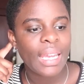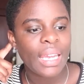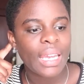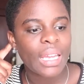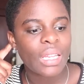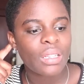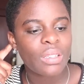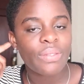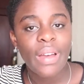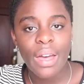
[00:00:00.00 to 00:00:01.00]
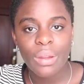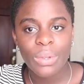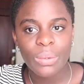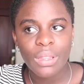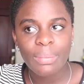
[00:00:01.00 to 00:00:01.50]
and the father
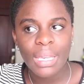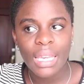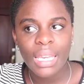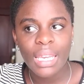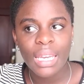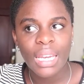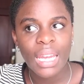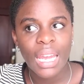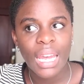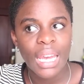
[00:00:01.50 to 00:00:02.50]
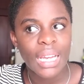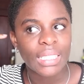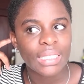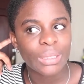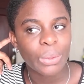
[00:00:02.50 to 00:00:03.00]
was with me
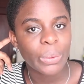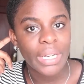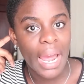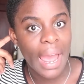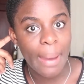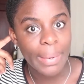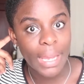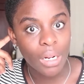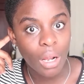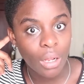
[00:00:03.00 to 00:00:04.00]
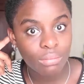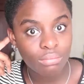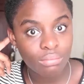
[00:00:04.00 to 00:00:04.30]
and we were not happy at all.